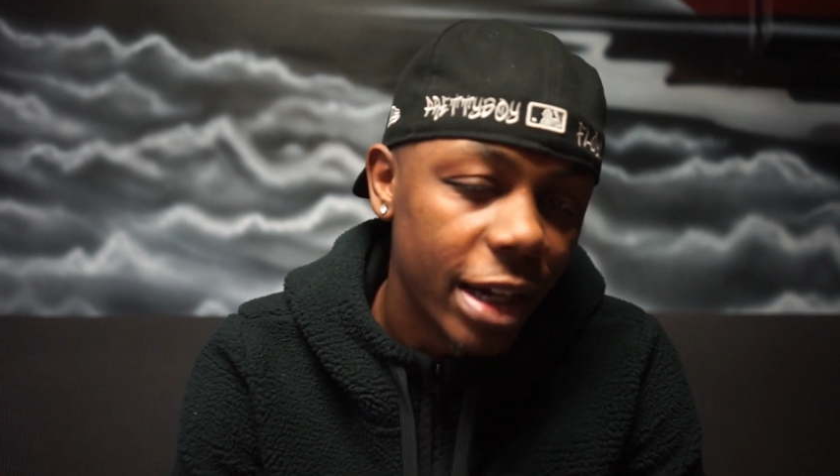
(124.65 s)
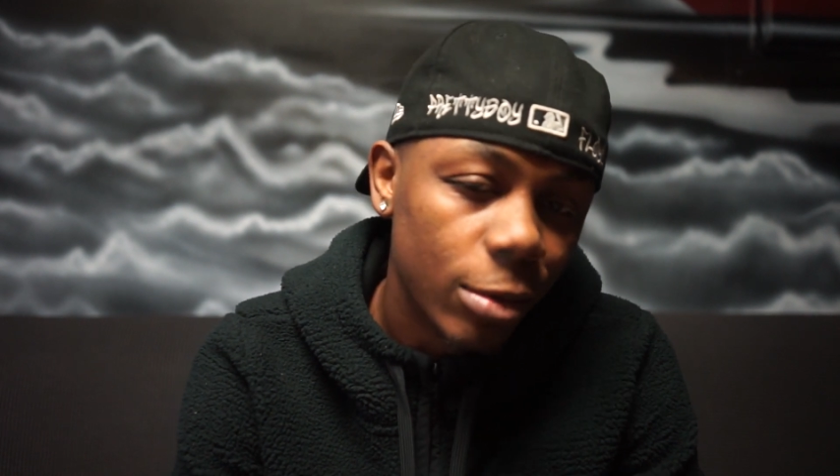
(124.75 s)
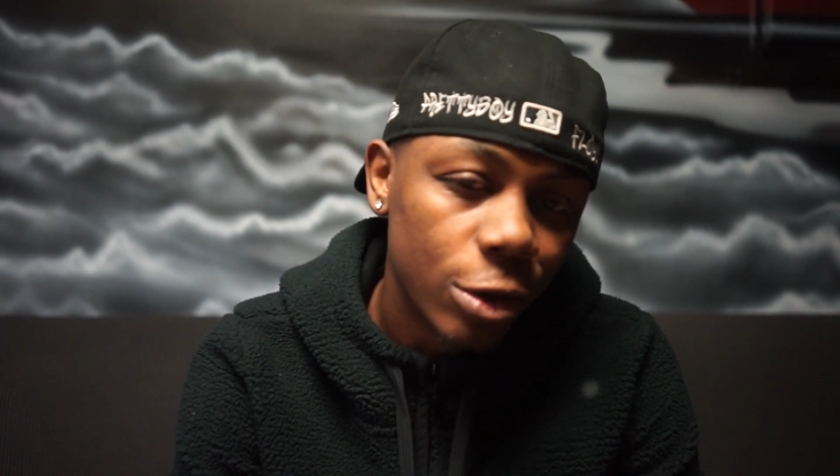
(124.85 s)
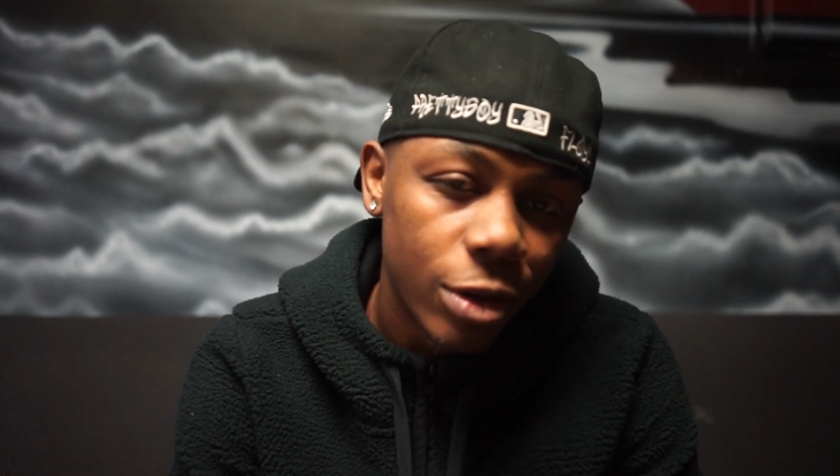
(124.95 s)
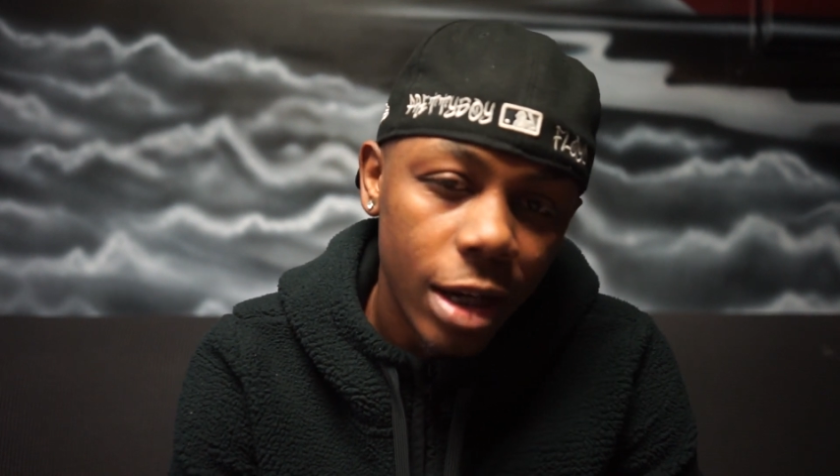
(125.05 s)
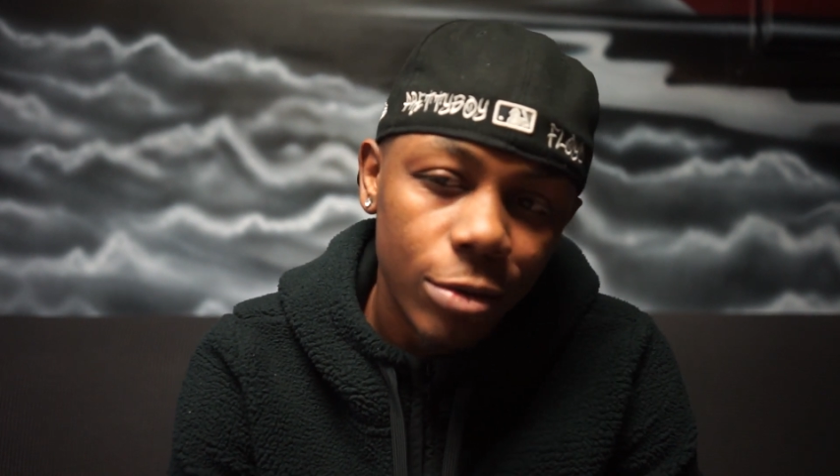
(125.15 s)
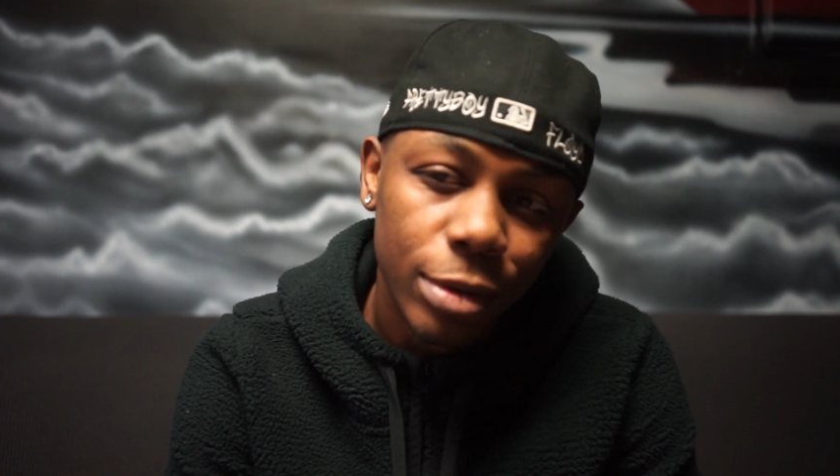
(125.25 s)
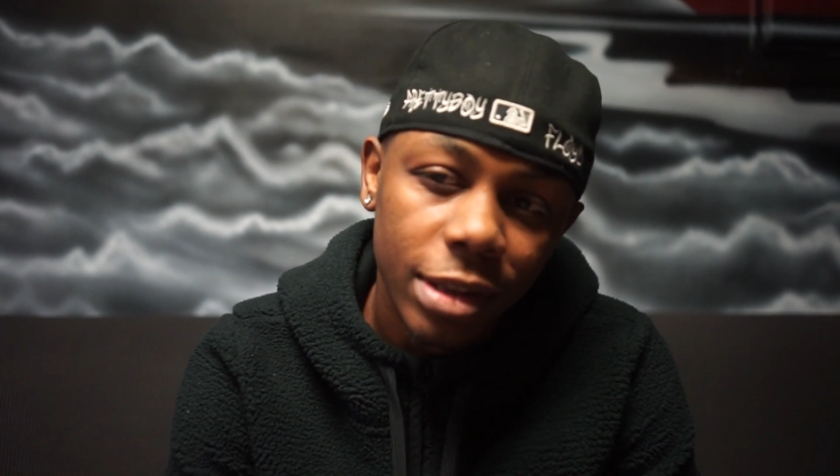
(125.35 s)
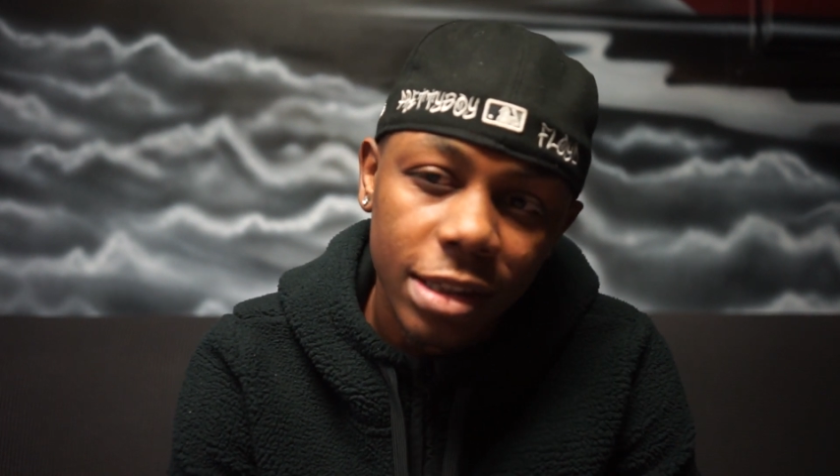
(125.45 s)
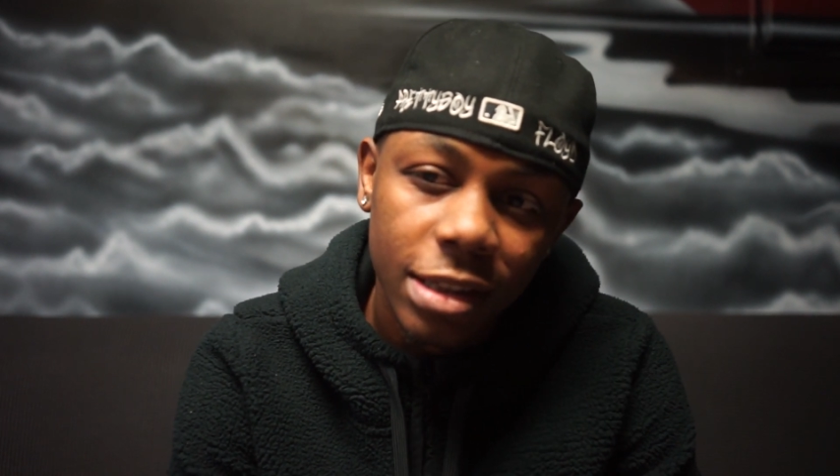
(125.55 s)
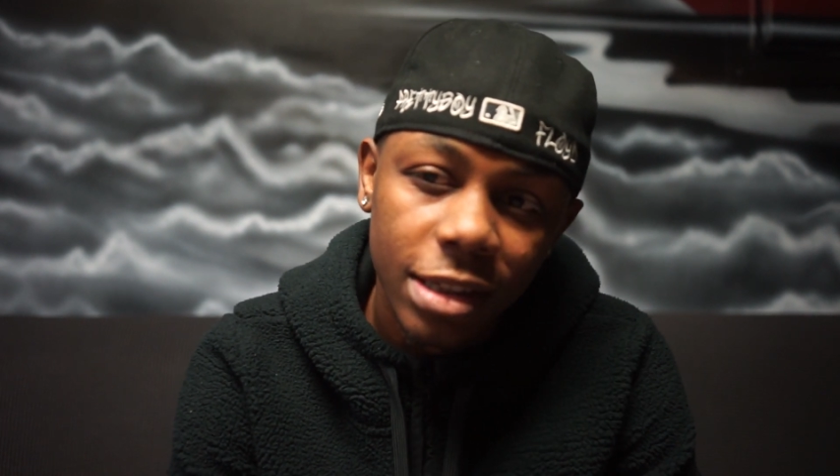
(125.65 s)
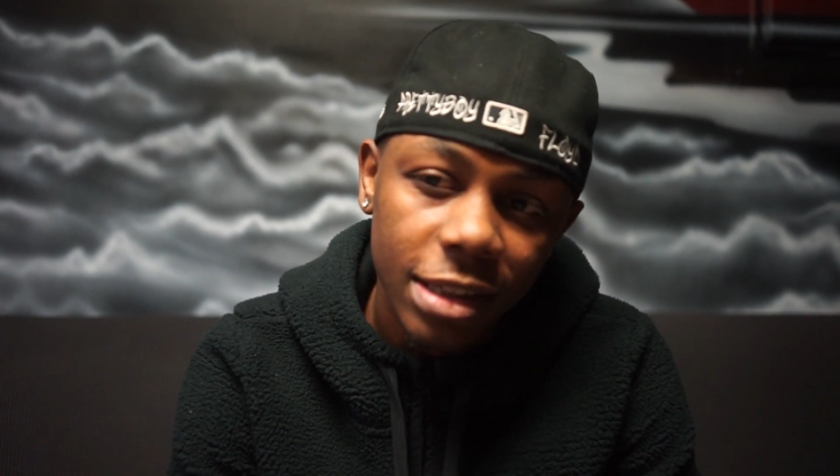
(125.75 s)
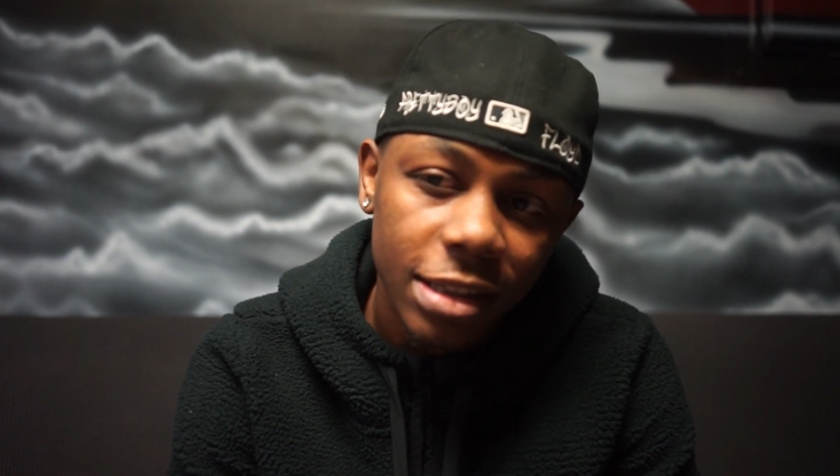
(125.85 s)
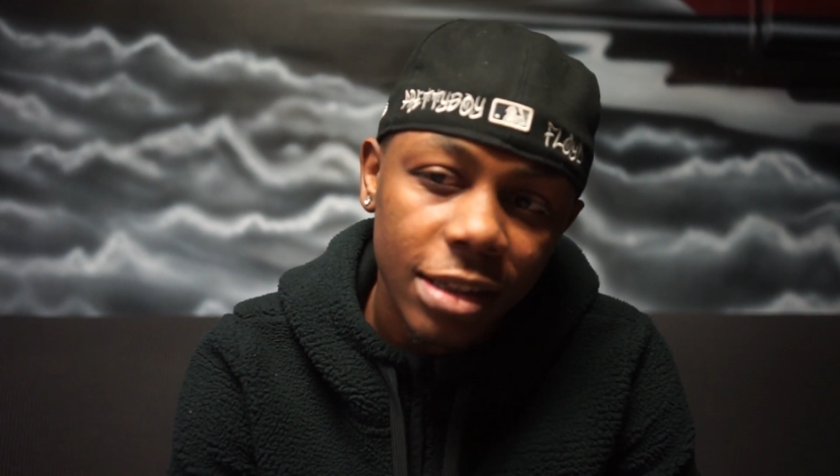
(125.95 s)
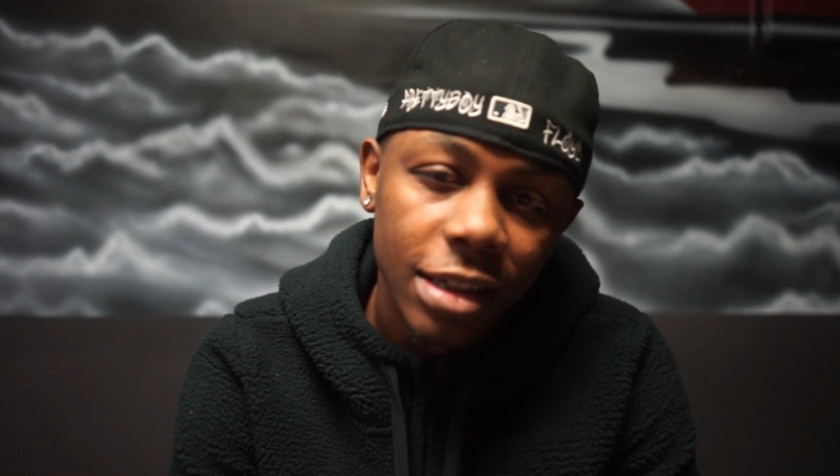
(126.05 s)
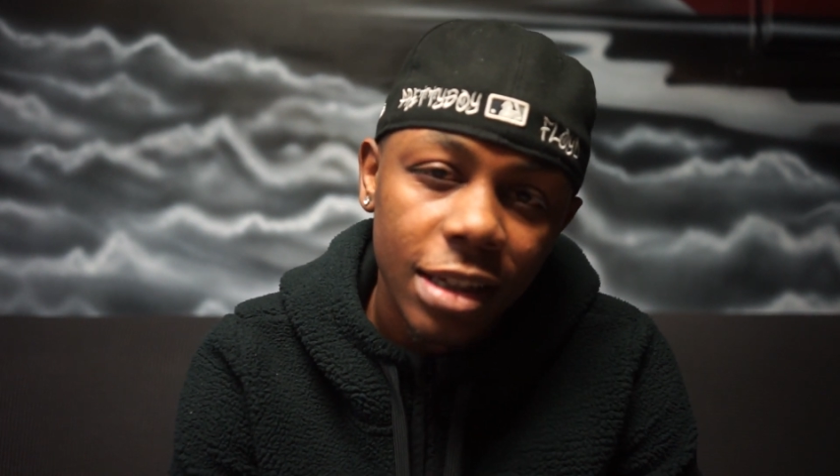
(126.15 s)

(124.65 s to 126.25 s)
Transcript: able to travel because of this,